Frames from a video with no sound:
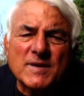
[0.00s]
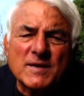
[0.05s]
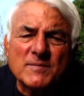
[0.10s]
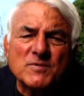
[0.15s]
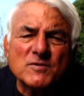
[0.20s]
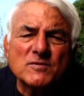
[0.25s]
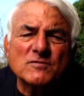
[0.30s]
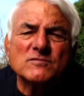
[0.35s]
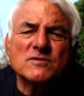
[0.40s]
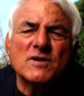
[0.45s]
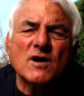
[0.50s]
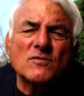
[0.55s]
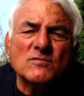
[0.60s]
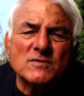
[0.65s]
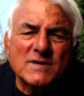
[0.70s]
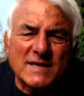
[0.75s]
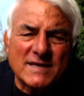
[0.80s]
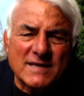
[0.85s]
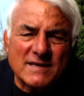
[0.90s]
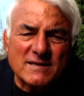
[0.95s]
people who
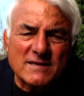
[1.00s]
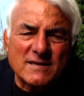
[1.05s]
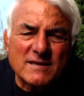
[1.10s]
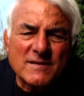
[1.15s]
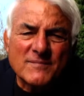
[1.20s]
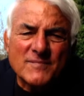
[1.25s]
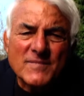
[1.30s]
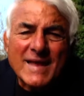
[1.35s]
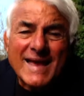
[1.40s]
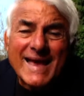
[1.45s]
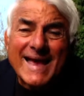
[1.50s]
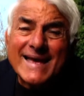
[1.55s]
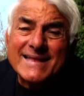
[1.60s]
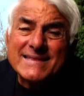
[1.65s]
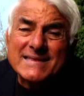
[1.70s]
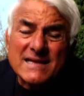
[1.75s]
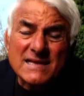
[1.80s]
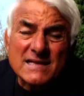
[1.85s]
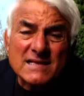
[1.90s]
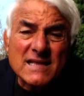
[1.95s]
don't need it
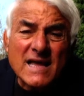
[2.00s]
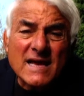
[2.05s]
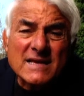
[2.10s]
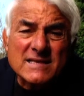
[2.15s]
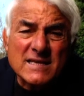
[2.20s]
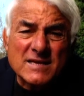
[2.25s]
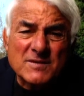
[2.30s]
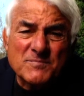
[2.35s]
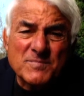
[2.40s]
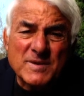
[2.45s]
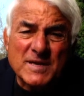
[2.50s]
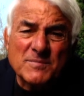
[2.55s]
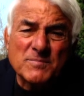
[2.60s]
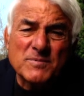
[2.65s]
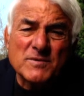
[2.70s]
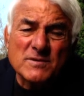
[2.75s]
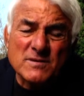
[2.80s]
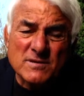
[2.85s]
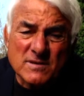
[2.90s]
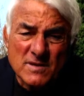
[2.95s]
and neglecting
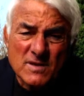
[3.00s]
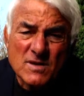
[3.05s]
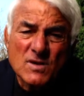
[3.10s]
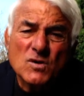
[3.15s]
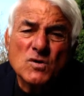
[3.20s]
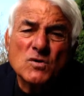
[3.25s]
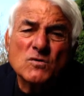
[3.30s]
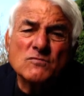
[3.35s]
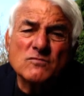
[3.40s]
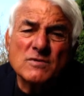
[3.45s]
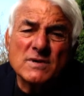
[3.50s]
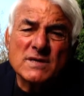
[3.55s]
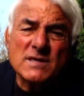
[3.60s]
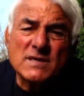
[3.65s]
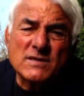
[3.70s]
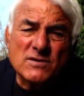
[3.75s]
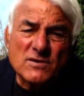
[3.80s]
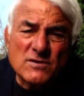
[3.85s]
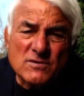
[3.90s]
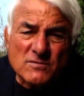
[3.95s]
people who
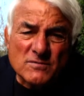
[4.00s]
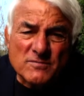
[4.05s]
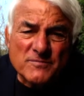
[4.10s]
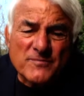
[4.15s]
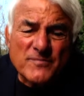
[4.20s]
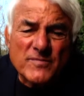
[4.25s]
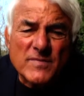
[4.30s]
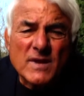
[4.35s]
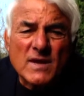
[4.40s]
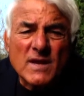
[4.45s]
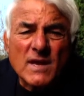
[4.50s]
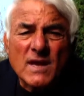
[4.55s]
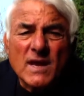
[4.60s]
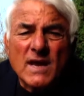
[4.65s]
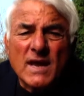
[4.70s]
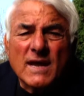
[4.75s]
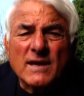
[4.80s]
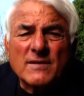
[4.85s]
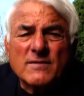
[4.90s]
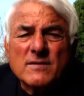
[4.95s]
really do.
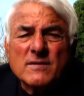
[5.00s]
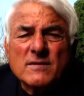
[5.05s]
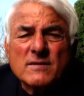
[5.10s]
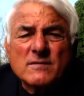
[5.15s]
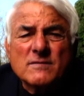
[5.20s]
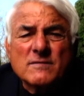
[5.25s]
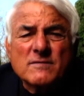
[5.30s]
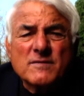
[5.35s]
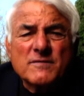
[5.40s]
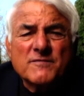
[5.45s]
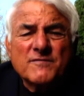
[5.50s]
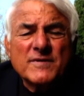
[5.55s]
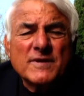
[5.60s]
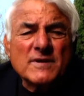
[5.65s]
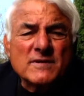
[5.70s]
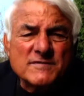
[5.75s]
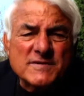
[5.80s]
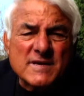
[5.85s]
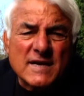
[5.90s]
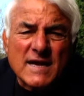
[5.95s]
And the
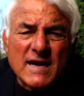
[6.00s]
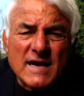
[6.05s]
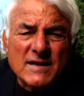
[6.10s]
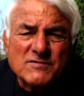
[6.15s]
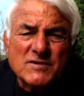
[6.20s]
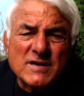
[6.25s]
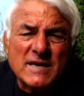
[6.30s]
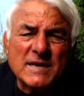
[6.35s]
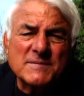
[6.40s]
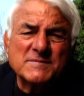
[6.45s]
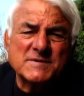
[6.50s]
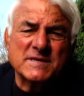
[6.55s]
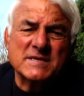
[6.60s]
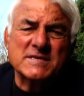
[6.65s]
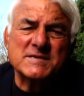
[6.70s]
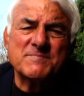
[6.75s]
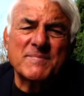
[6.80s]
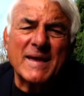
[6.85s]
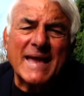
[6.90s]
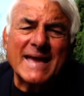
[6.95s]
field of psychiatry keeps
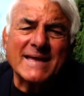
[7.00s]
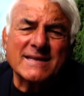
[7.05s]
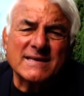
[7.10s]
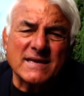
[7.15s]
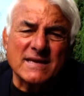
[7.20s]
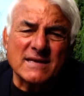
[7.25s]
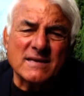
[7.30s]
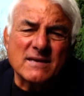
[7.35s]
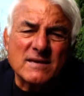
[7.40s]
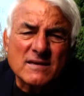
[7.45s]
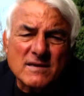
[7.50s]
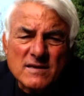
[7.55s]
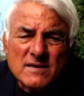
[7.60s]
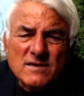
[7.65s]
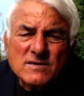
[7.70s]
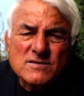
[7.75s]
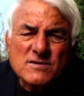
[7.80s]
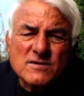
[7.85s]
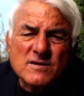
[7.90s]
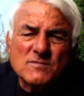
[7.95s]
expanding
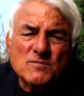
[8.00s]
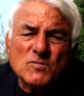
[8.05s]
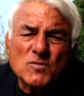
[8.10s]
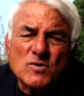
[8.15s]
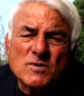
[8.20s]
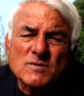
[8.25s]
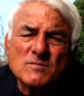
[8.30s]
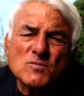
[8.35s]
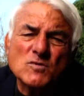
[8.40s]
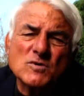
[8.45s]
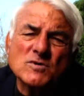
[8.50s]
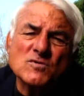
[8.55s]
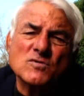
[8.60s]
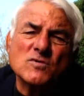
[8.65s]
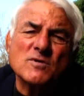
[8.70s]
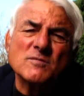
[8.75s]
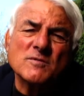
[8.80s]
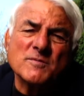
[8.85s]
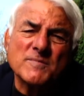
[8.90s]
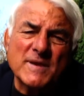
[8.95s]
so that more and more
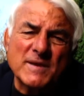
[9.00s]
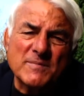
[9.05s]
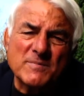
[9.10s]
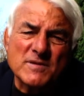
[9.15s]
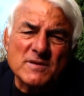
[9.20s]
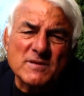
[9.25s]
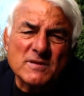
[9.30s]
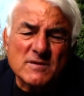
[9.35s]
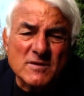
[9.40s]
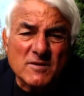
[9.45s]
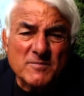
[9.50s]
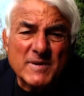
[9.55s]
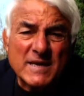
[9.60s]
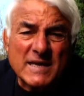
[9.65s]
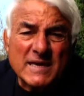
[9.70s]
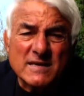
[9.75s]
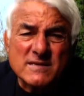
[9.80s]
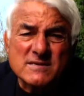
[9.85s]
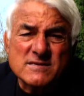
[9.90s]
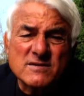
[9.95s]
normal people are
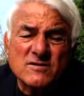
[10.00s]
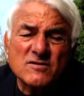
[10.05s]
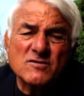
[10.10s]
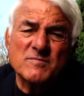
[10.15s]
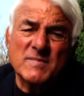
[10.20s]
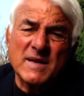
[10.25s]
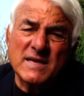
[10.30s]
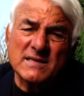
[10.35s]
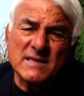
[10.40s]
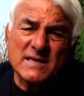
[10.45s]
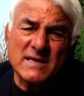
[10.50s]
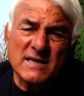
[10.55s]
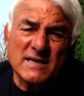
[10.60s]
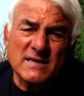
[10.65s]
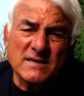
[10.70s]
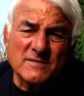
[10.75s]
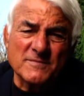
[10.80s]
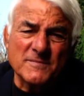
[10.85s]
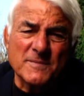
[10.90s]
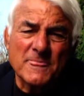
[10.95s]
being considered mentally
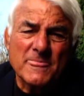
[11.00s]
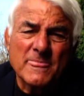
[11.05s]
ill.